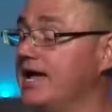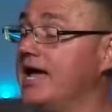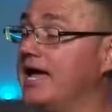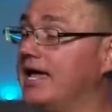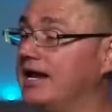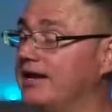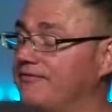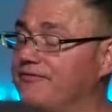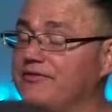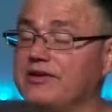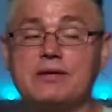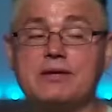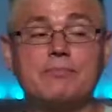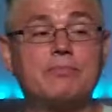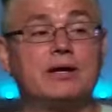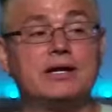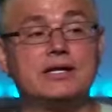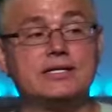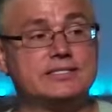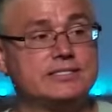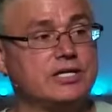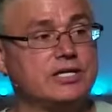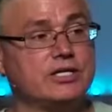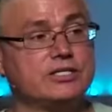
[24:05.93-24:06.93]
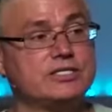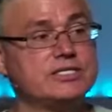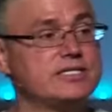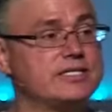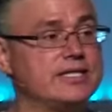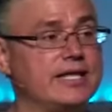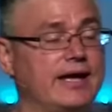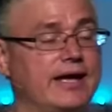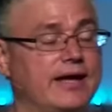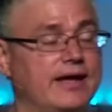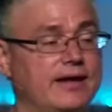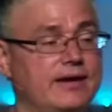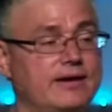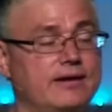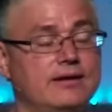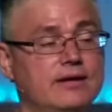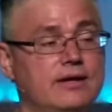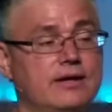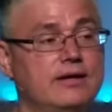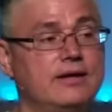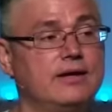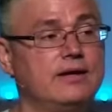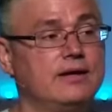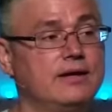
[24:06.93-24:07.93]
And if anybody touched that
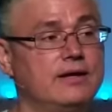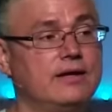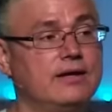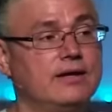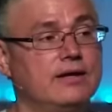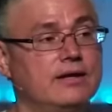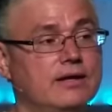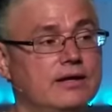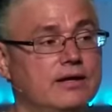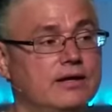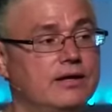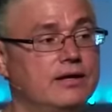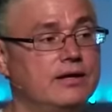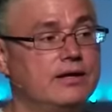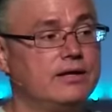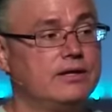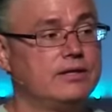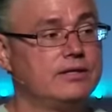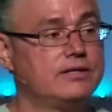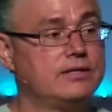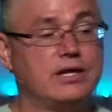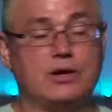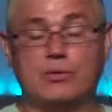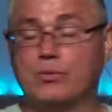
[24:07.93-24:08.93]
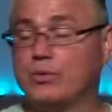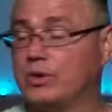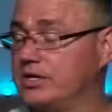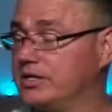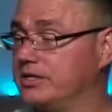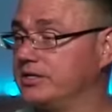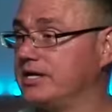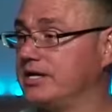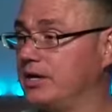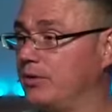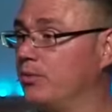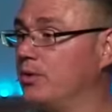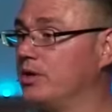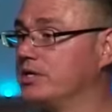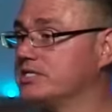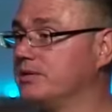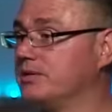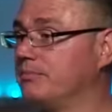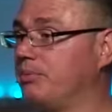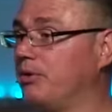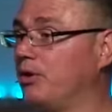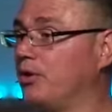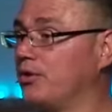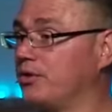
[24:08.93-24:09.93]
that was, that
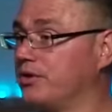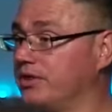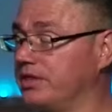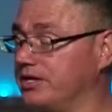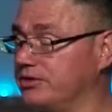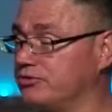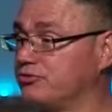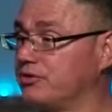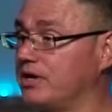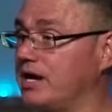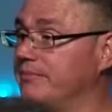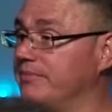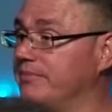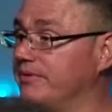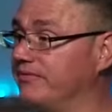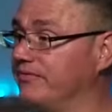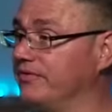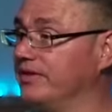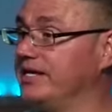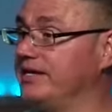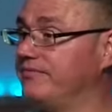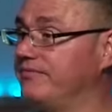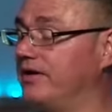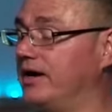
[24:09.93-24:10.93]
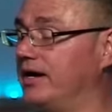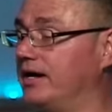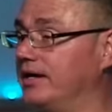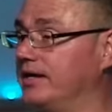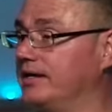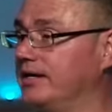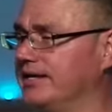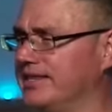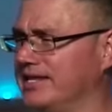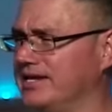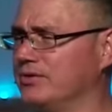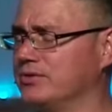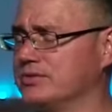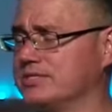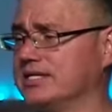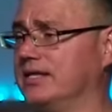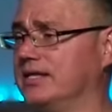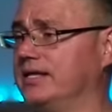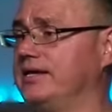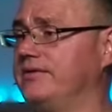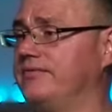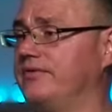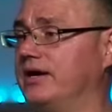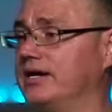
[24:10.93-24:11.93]
wasn't part of the tribe of Levi, I think it was the
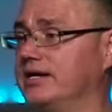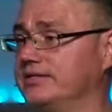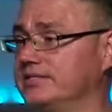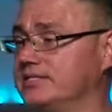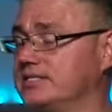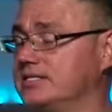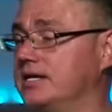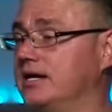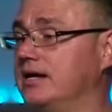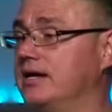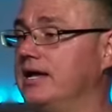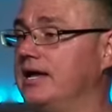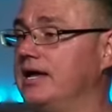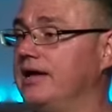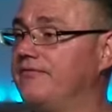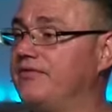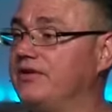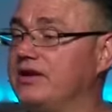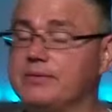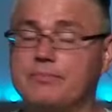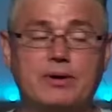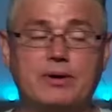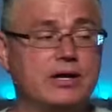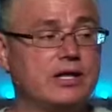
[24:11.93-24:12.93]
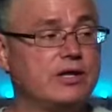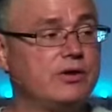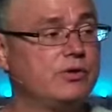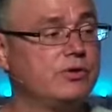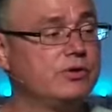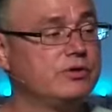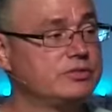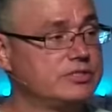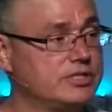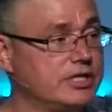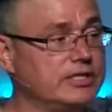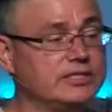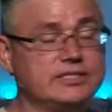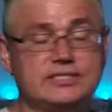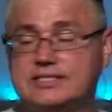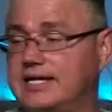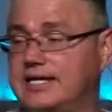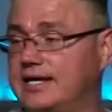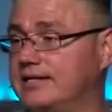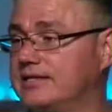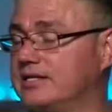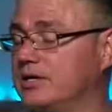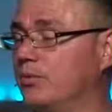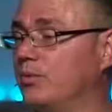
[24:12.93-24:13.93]
Levites, if anybody touched
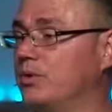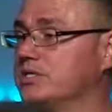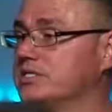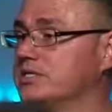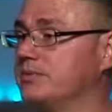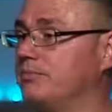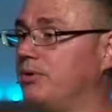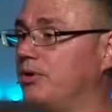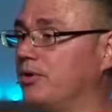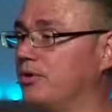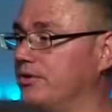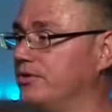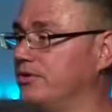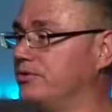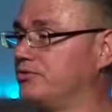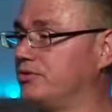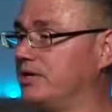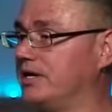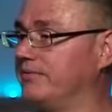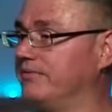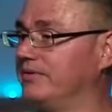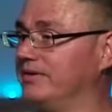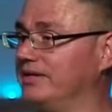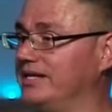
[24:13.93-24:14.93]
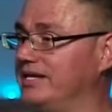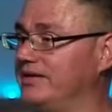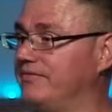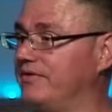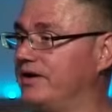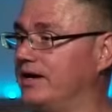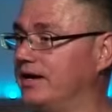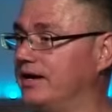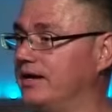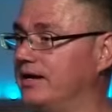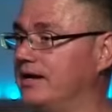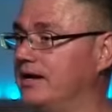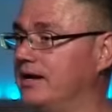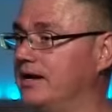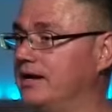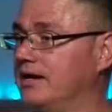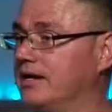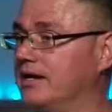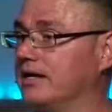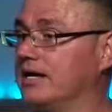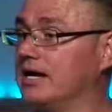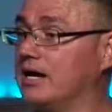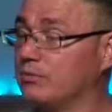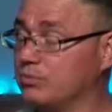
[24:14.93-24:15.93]
that that wasn't part of the tribe of Levi,
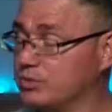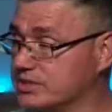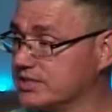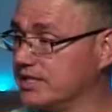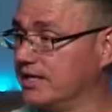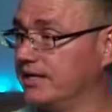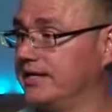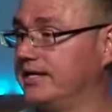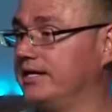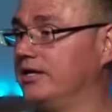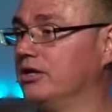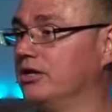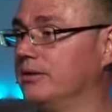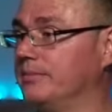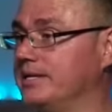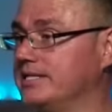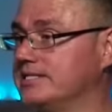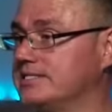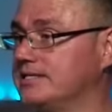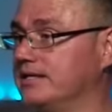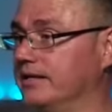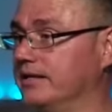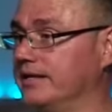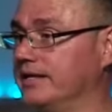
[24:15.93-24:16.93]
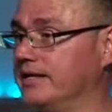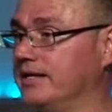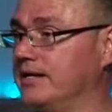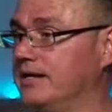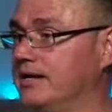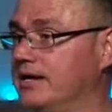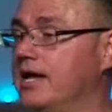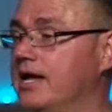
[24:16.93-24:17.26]
God was going to kill him instantly.